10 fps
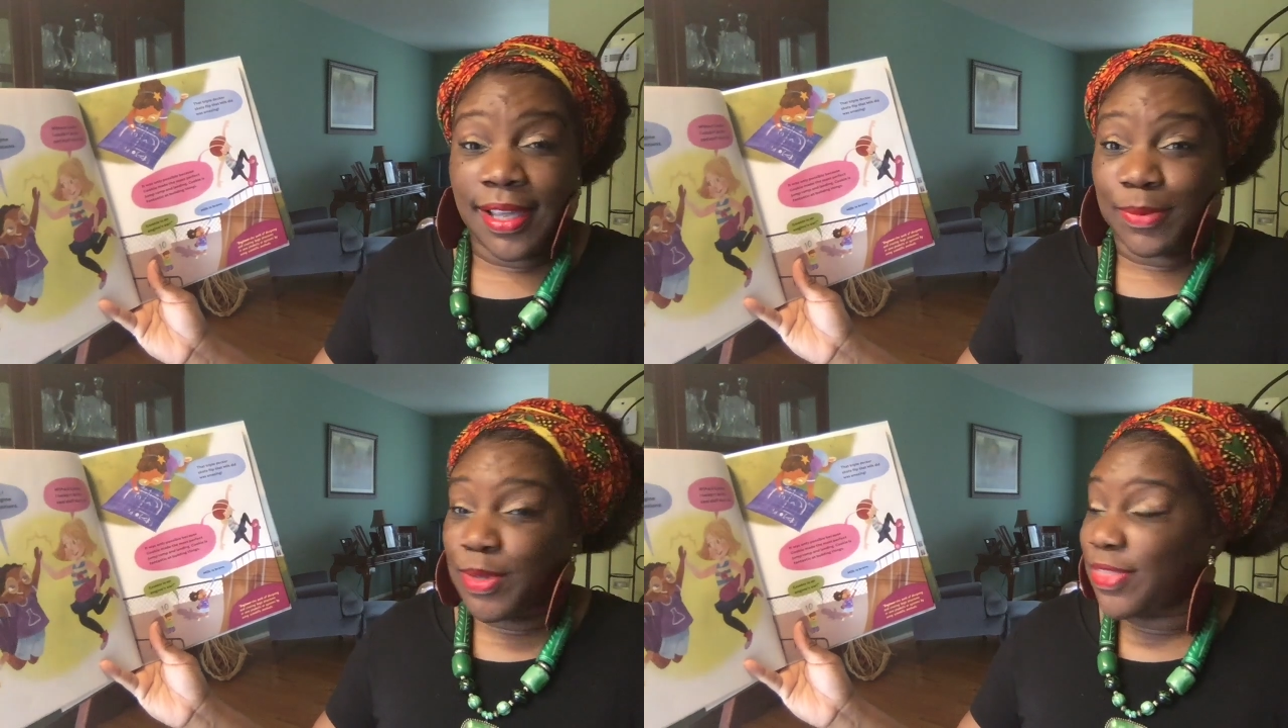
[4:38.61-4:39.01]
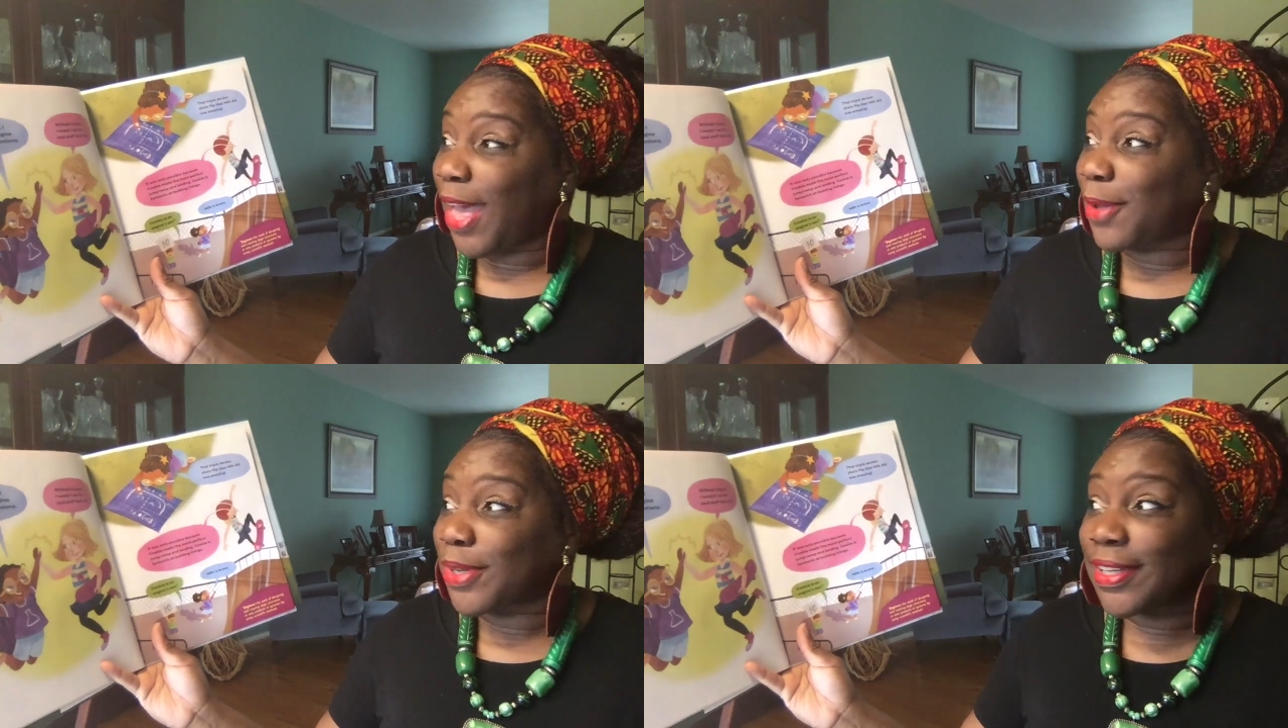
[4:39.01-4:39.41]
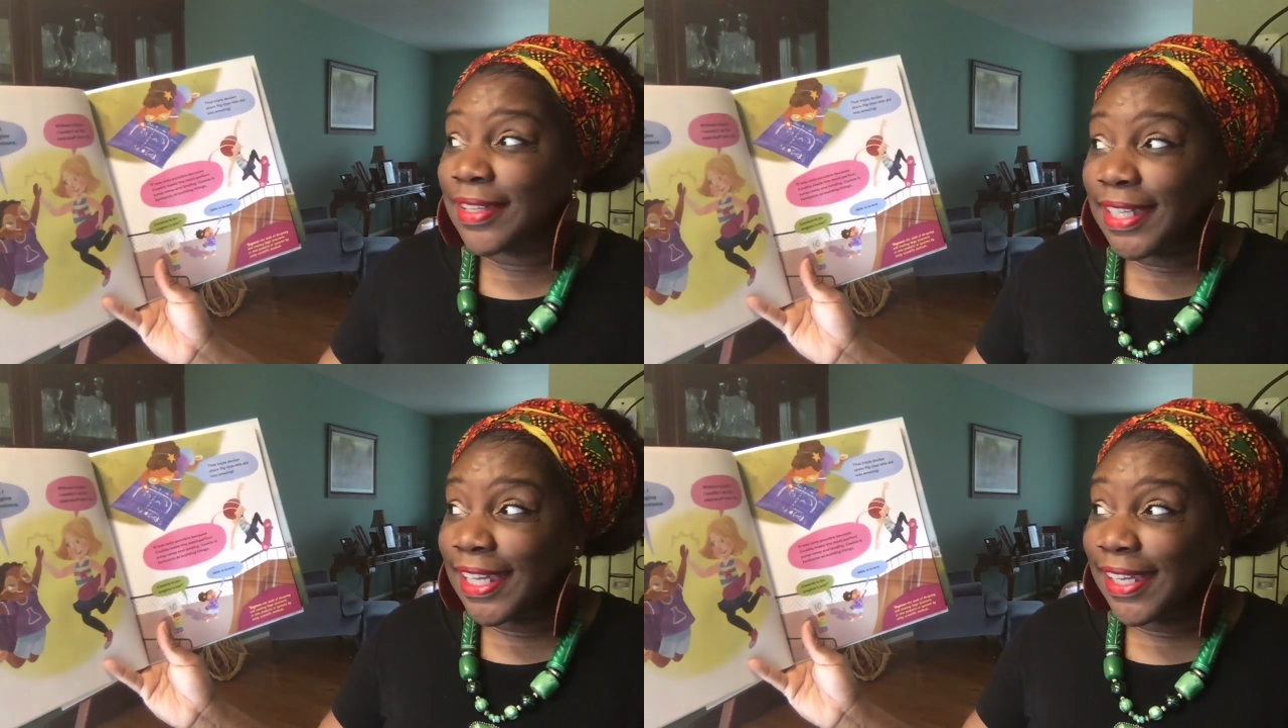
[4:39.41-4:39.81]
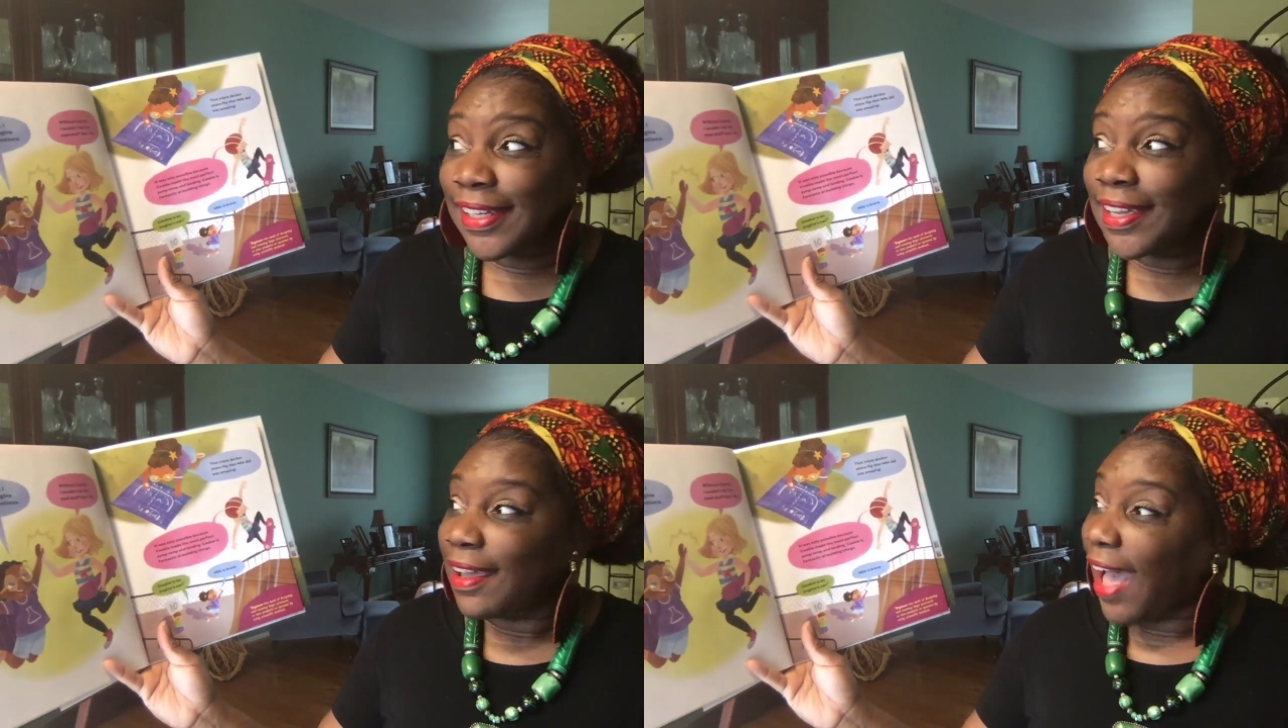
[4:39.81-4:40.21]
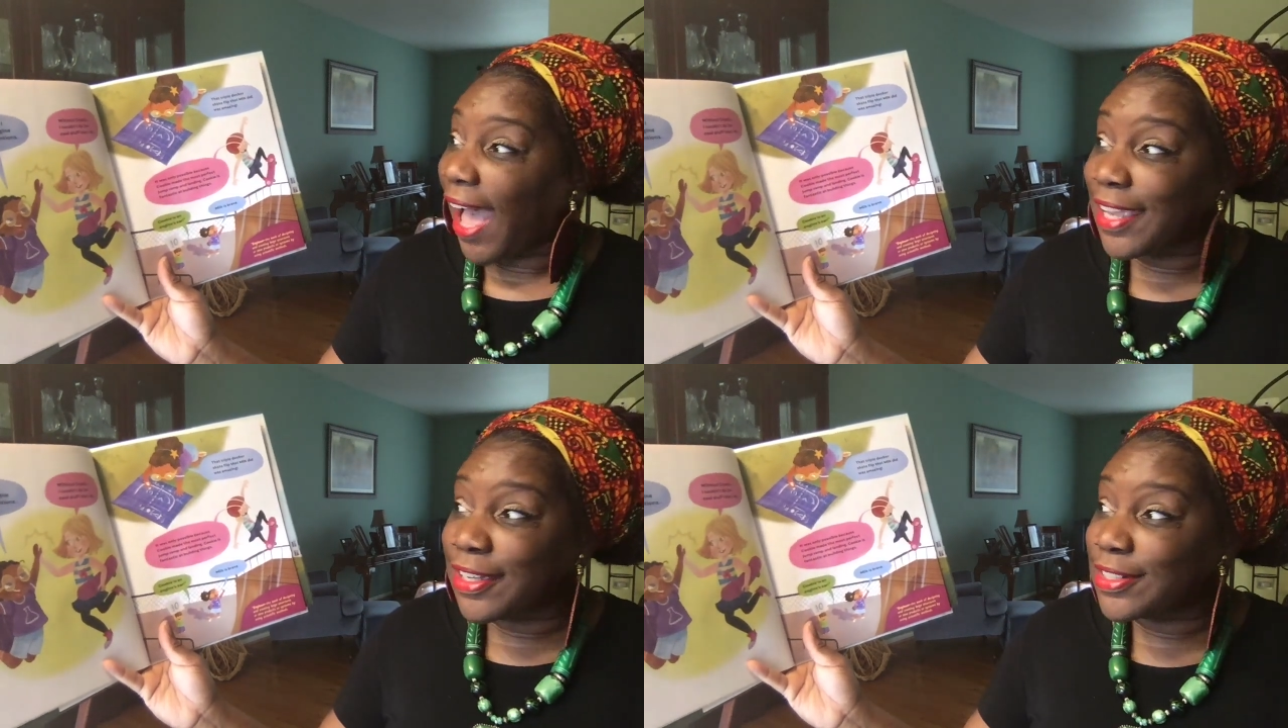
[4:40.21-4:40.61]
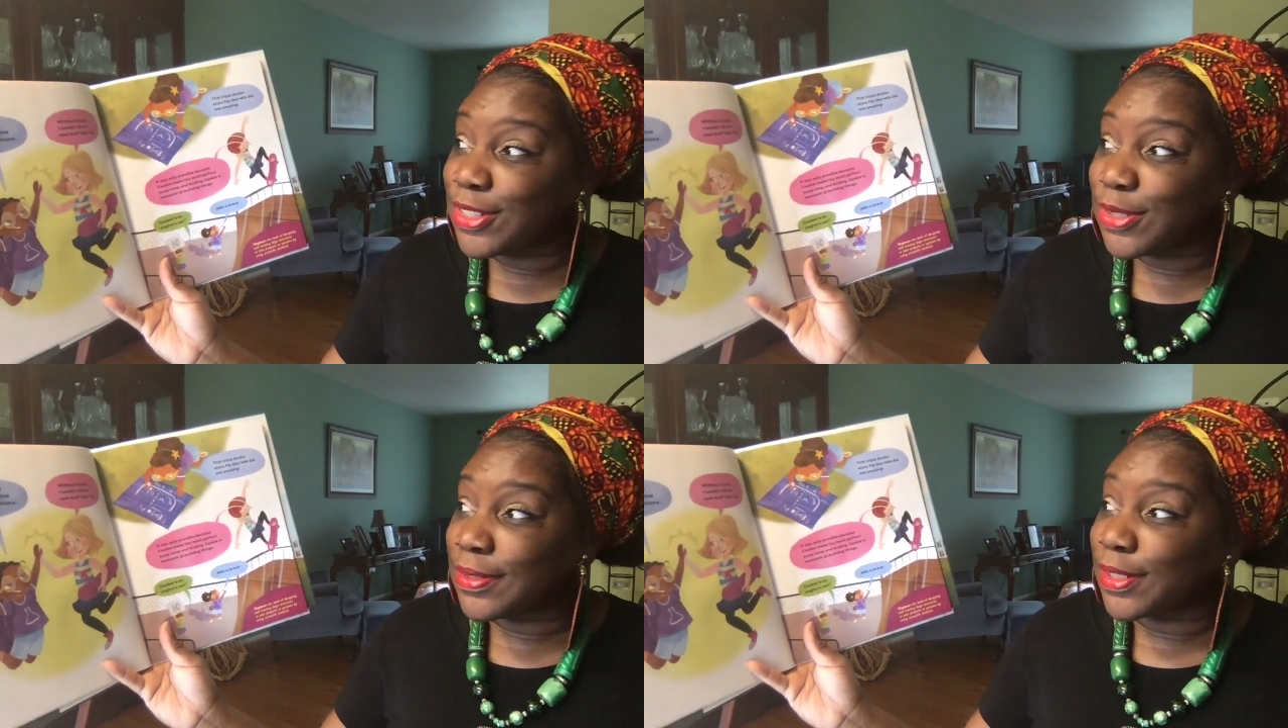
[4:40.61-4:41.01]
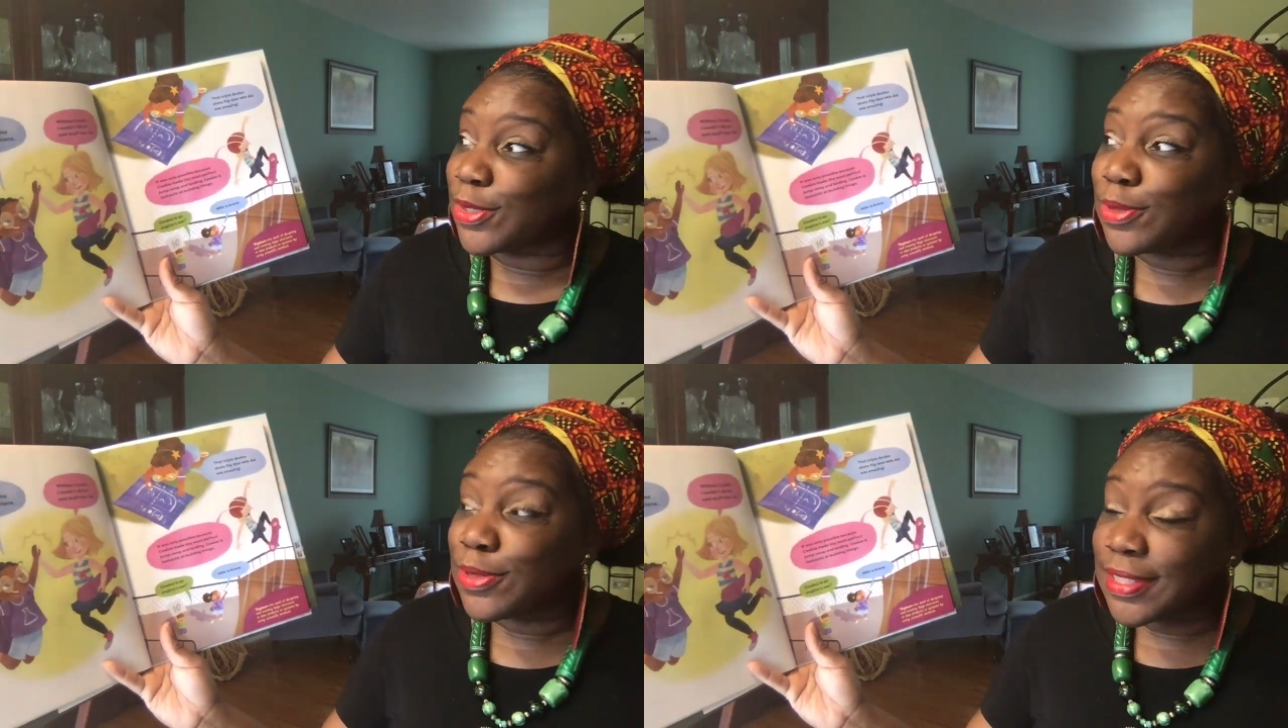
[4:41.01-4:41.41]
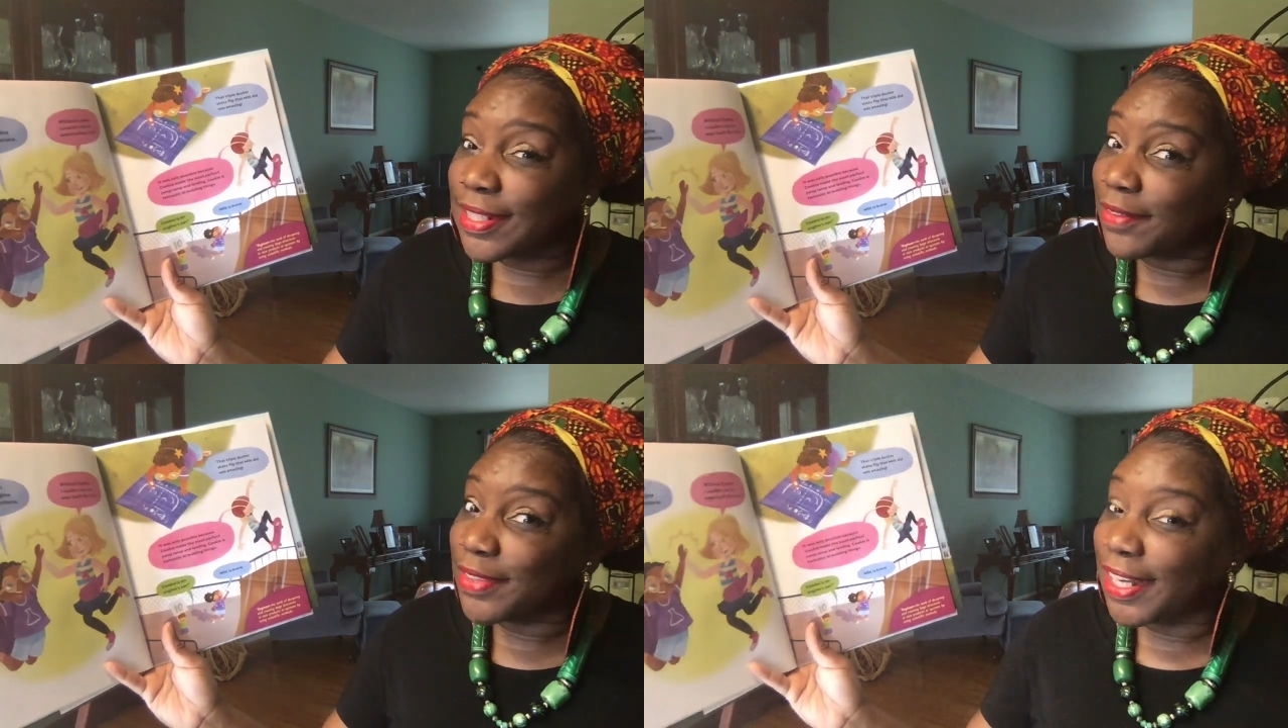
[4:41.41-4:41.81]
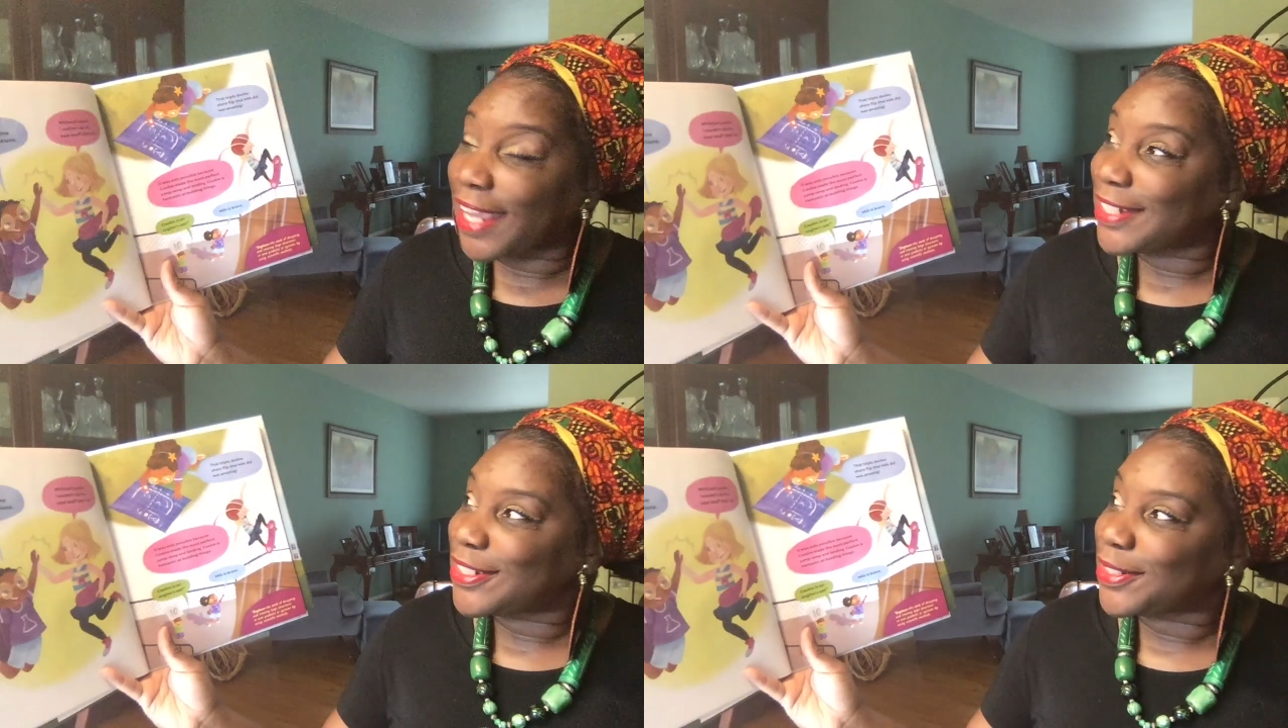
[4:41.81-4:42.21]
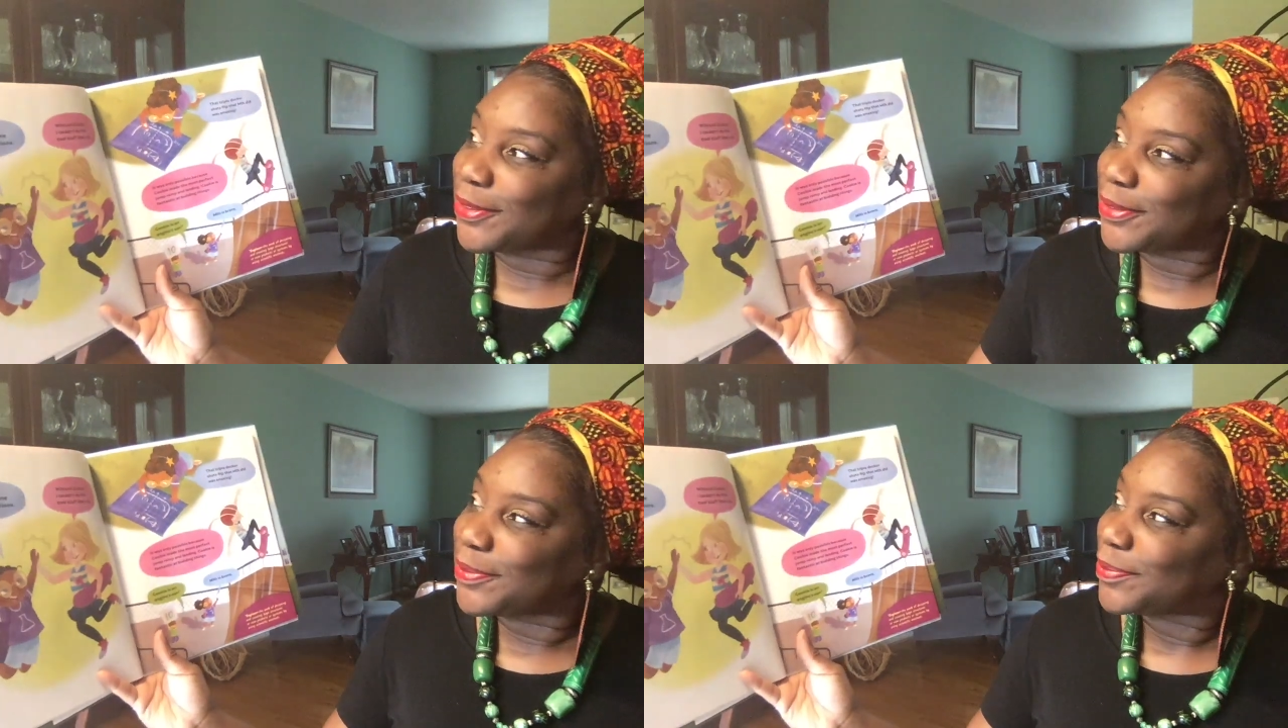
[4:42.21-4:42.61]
And without Cookie, I couldn't do the cool stuff that I do.